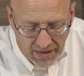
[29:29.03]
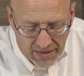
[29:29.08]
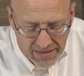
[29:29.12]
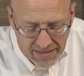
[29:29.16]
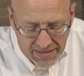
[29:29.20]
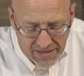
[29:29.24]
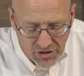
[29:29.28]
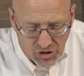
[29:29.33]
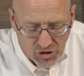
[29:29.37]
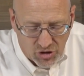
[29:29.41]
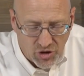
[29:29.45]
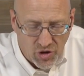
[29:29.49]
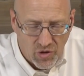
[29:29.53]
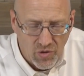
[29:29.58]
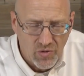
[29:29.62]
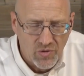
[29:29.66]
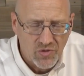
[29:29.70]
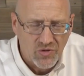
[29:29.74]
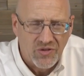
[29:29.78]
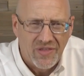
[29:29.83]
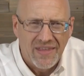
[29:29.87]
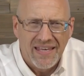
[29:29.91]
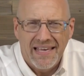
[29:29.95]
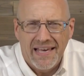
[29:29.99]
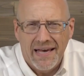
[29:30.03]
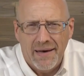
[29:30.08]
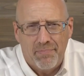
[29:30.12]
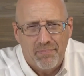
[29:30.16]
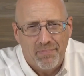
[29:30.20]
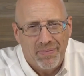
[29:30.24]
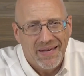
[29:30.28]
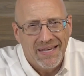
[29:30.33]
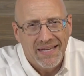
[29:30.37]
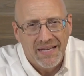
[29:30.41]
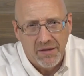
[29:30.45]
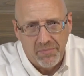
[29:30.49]
It shows the
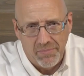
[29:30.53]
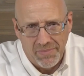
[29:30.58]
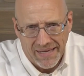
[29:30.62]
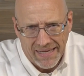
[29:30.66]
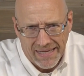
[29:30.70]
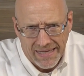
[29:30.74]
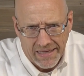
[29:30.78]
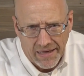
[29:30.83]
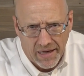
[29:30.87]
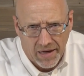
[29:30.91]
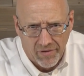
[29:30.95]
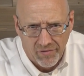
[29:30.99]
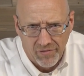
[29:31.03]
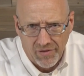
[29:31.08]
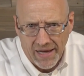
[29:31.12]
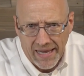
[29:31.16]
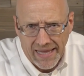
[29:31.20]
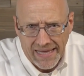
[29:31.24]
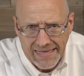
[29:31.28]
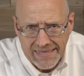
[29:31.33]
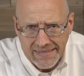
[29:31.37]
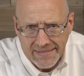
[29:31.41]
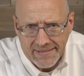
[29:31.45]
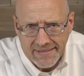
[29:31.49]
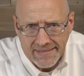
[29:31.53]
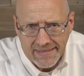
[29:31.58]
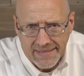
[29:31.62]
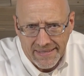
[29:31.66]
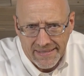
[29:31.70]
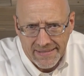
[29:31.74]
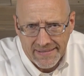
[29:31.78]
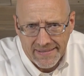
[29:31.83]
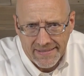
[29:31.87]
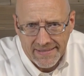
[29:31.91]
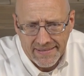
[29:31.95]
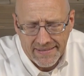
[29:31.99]
epitome of
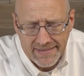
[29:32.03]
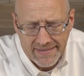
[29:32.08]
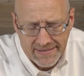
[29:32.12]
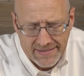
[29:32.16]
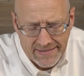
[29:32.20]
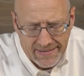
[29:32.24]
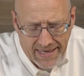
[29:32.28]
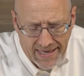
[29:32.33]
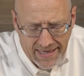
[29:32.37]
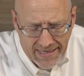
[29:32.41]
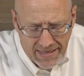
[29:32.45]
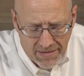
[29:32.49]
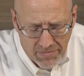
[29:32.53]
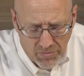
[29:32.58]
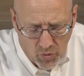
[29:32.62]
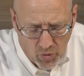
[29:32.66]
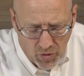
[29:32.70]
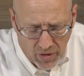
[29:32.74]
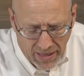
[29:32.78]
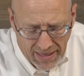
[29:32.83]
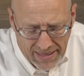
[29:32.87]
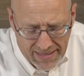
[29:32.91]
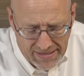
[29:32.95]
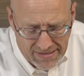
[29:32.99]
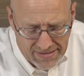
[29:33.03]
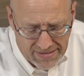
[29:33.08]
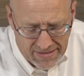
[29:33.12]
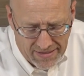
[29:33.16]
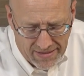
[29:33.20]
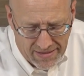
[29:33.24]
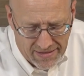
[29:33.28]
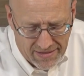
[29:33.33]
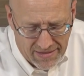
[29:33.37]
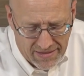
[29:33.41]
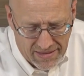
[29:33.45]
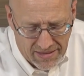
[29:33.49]
laziness. You can't get more lazy
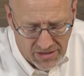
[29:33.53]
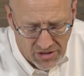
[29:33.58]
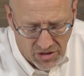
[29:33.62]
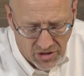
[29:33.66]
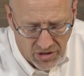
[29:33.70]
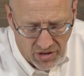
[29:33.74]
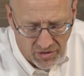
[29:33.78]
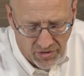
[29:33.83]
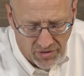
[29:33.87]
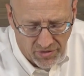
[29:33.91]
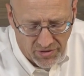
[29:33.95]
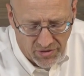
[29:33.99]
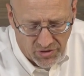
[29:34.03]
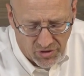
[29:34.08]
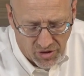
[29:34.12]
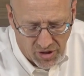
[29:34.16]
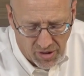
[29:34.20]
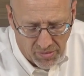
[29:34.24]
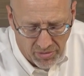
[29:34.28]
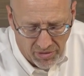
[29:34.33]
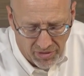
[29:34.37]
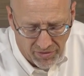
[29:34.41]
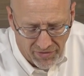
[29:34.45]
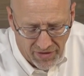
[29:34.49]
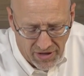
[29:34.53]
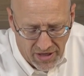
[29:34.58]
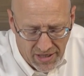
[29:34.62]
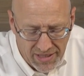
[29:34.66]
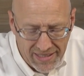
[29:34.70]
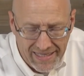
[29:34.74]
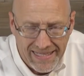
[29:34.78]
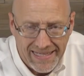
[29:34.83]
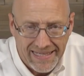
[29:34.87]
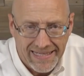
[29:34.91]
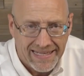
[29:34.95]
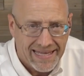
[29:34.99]
than this. You go to the trouble of
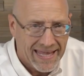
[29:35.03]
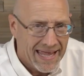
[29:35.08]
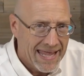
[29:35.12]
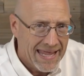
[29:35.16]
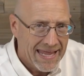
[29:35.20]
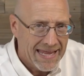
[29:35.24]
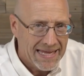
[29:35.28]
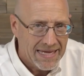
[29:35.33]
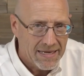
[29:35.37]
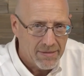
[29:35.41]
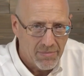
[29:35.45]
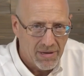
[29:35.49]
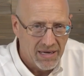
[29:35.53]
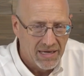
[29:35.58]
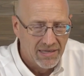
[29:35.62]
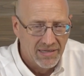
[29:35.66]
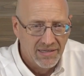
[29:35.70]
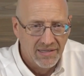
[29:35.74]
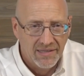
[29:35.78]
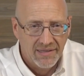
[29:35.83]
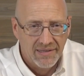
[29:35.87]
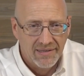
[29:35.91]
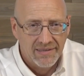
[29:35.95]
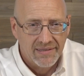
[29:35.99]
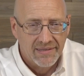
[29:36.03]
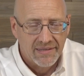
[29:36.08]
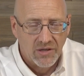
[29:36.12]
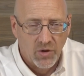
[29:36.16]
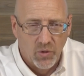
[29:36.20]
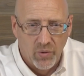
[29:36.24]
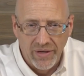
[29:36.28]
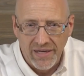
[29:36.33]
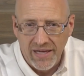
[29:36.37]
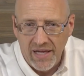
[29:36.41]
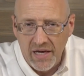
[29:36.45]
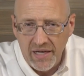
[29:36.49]
hunting game,
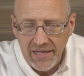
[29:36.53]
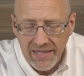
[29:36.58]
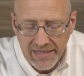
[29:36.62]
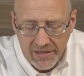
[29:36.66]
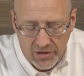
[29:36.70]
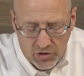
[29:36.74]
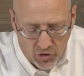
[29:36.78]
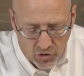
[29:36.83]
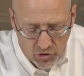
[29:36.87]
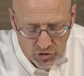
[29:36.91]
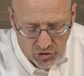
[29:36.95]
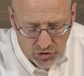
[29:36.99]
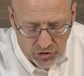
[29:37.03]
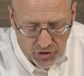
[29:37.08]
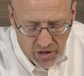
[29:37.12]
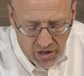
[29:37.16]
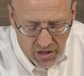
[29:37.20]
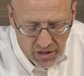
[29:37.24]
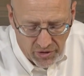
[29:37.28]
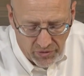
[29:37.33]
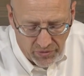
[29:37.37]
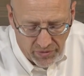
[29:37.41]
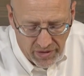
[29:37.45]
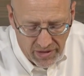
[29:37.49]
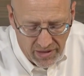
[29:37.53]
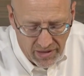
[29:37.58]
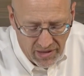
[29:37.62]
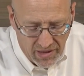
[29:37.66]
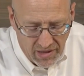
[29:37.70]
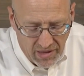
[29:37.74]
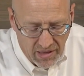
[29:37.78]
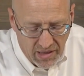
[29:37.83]
Going hunting because you're hungry,